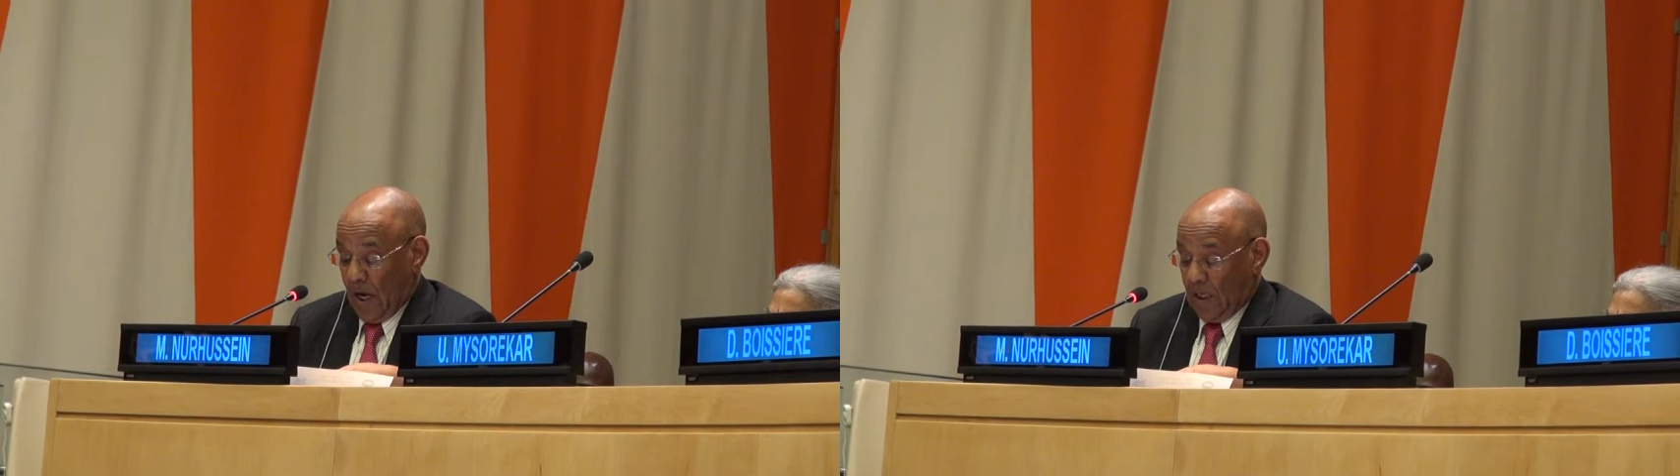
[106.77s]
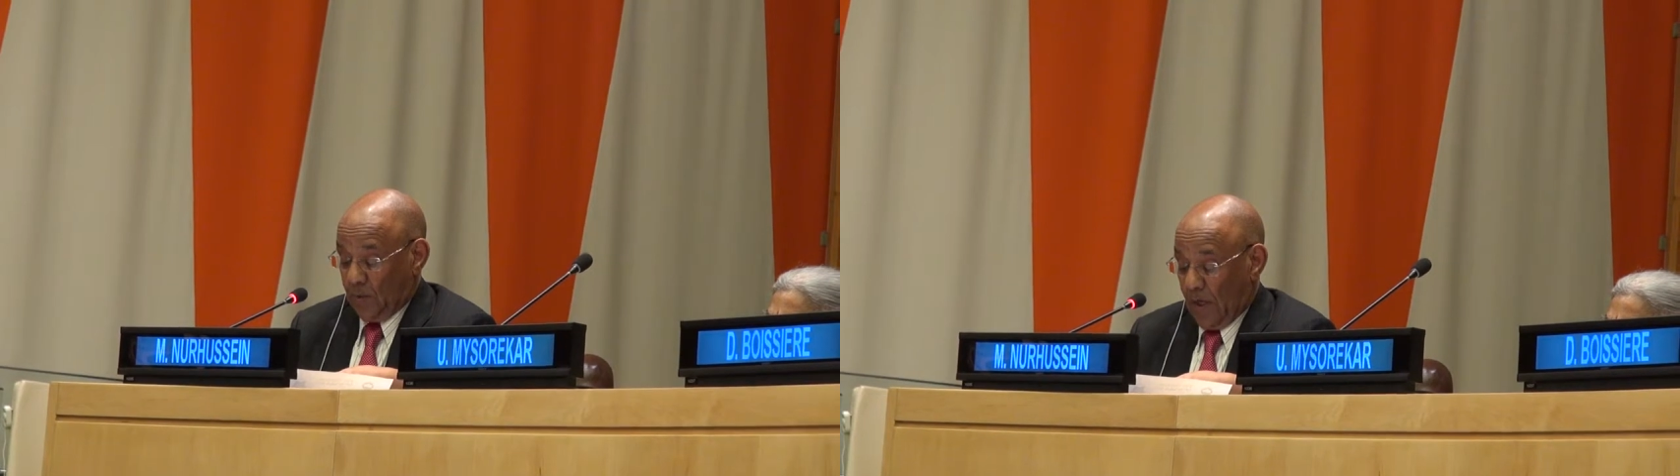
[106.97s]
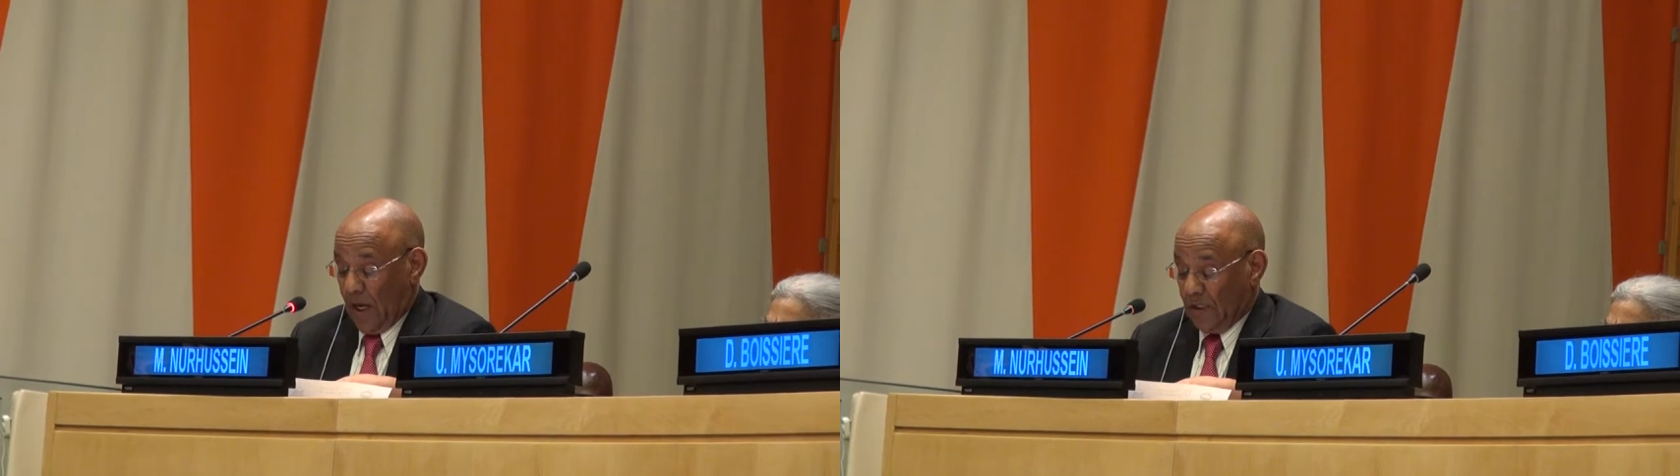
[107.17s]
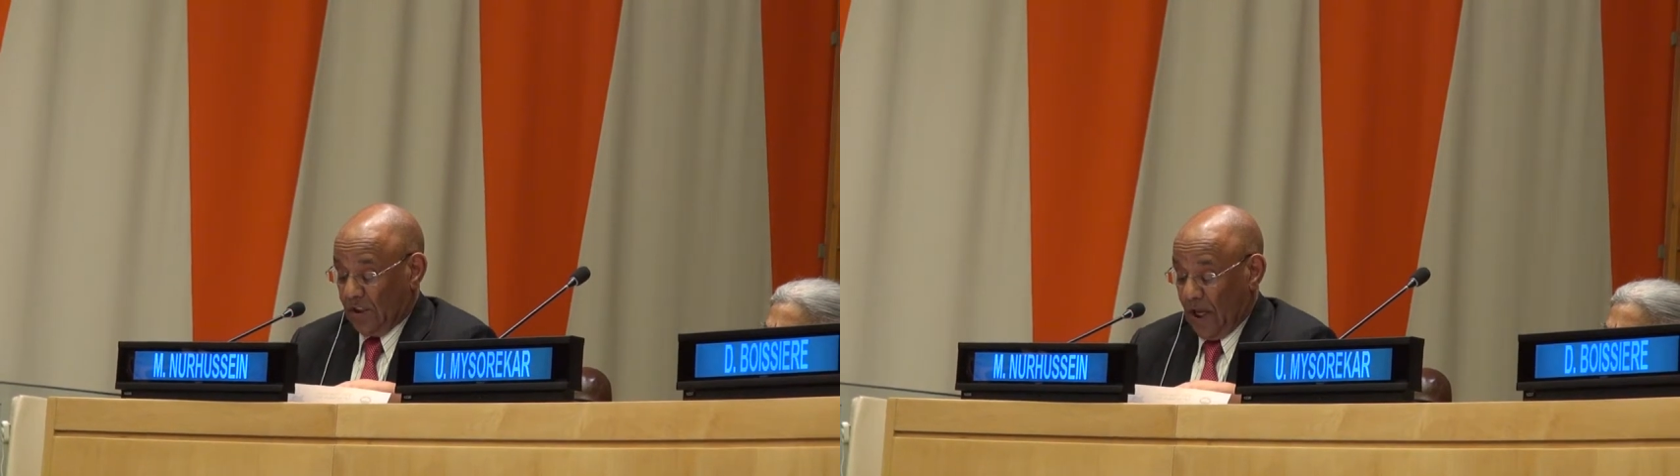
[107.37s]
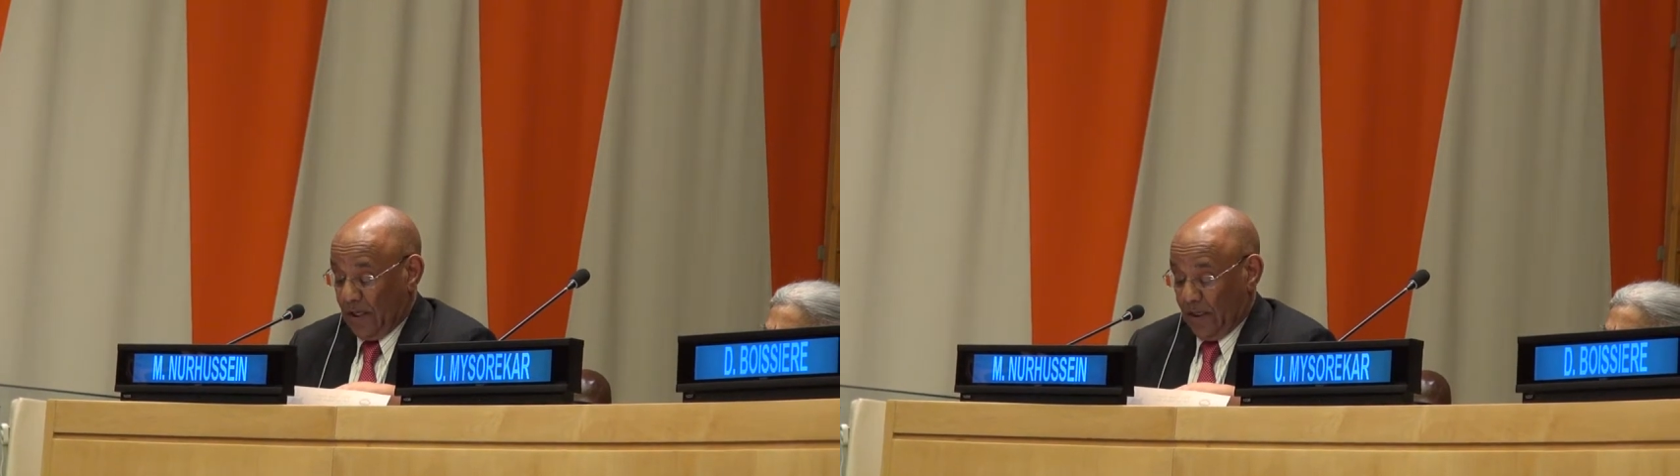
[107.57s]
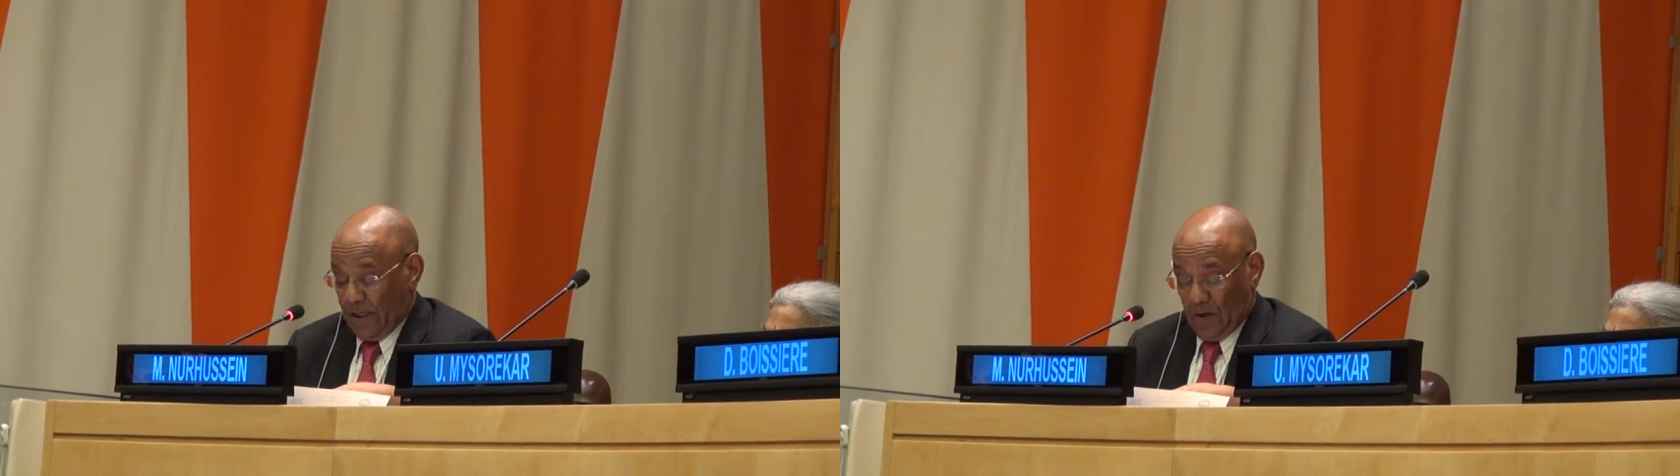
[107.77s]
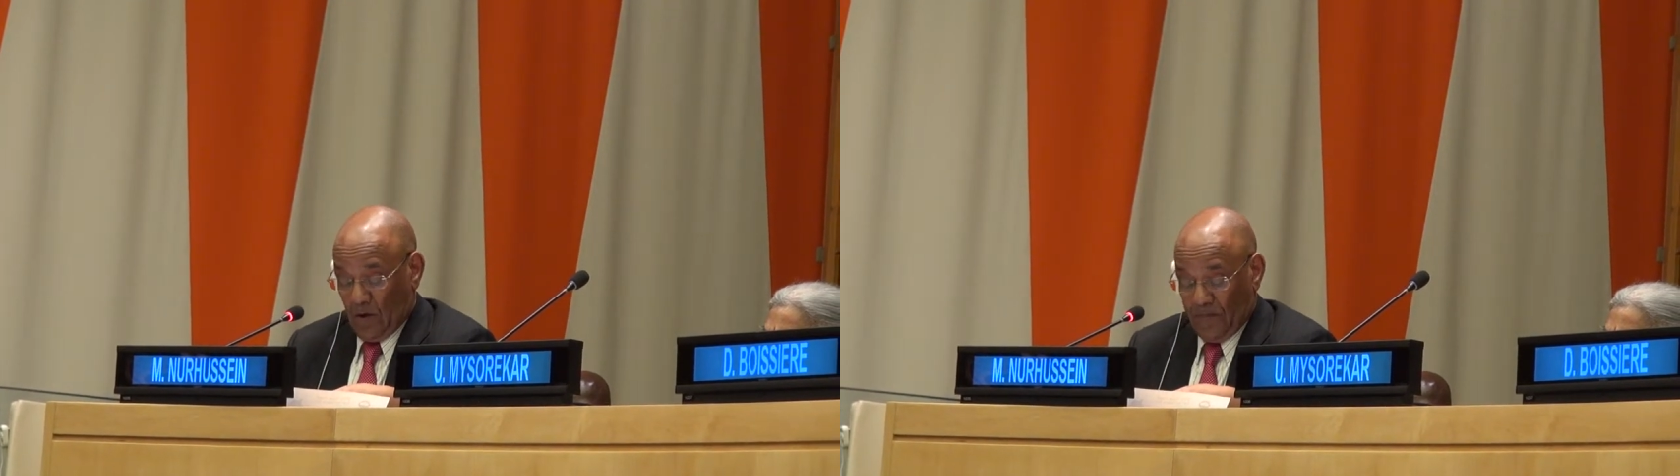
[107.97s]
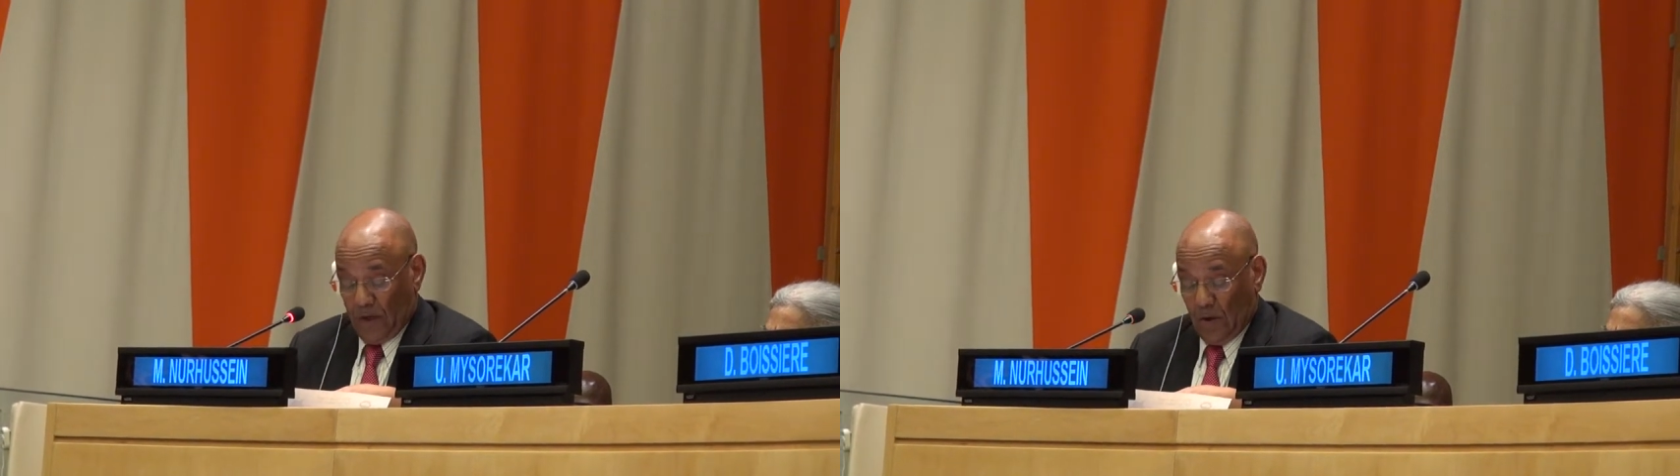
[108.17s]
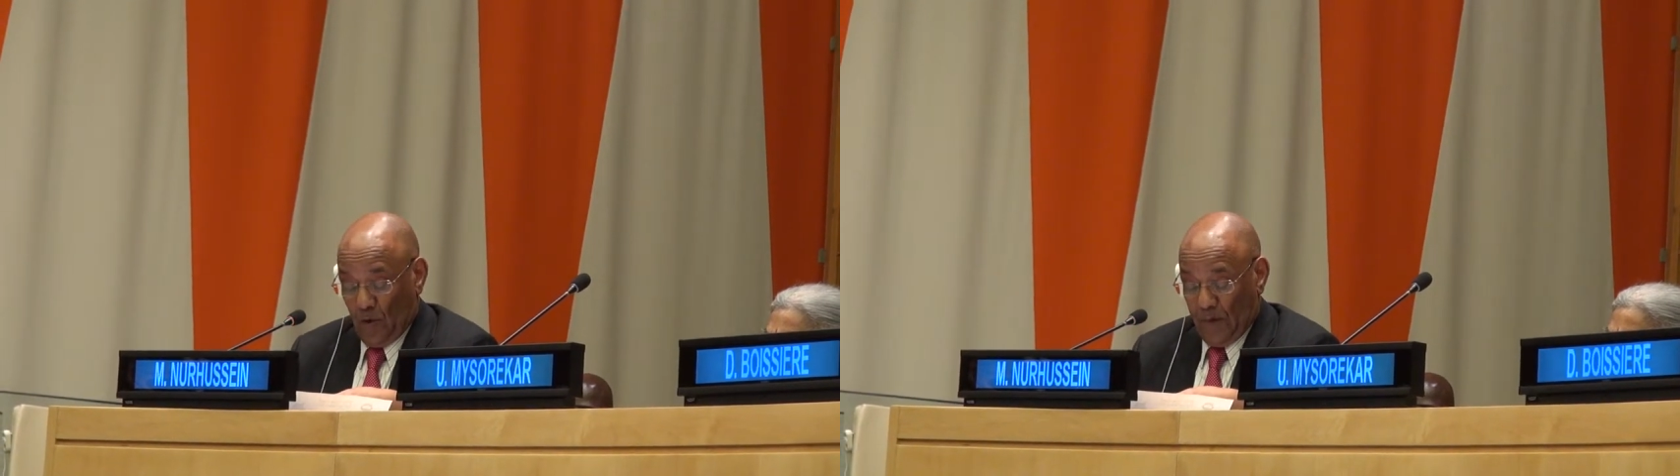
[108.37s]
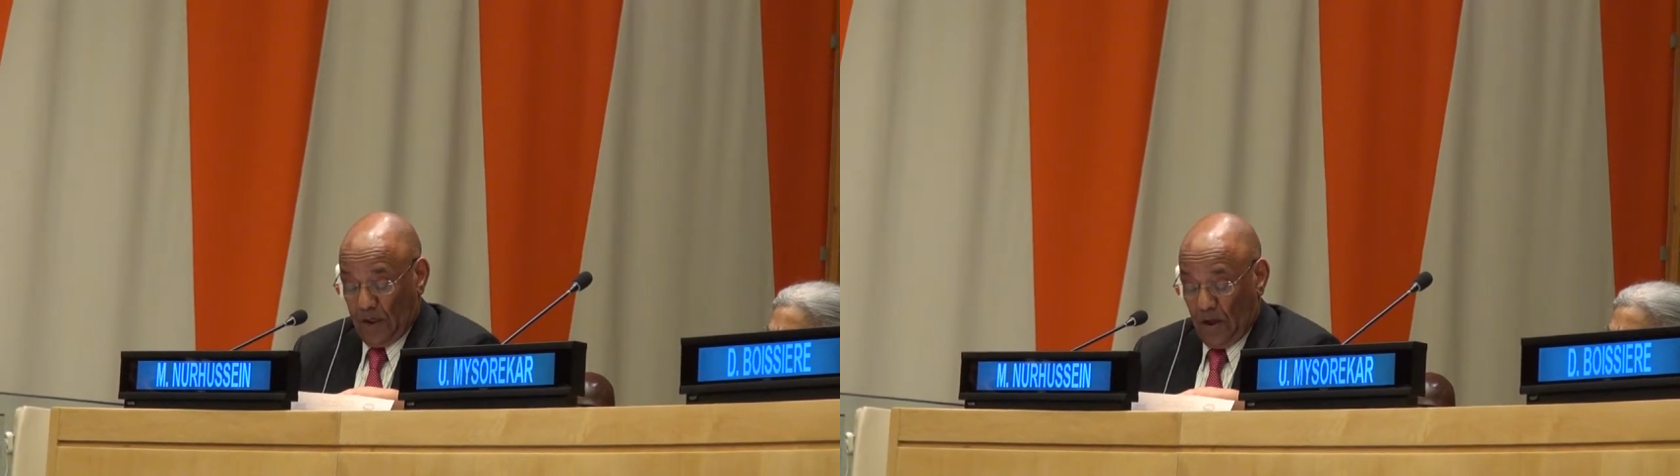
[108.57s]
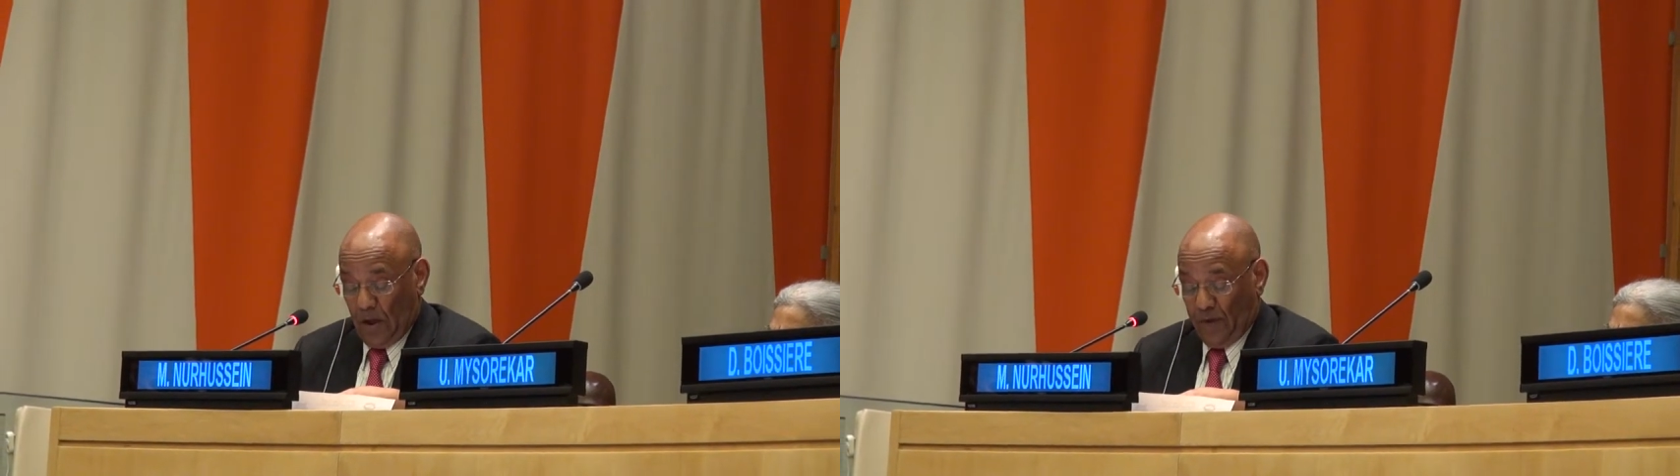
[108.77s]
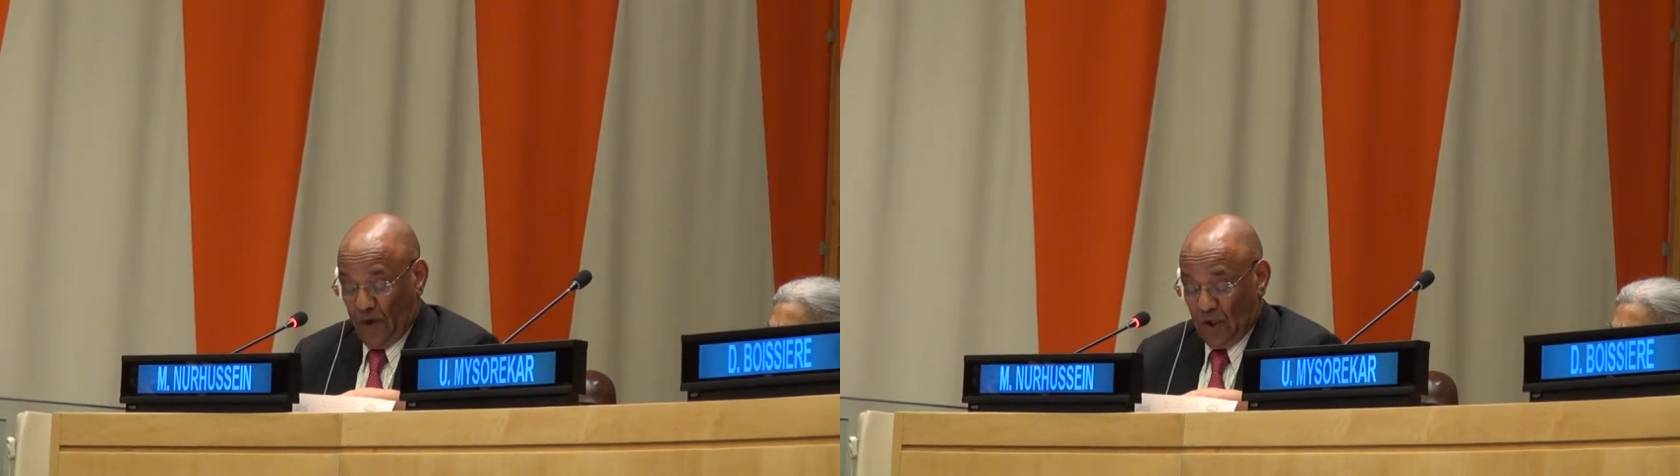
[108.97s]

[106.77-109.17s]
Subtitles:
as well as tackling of the global health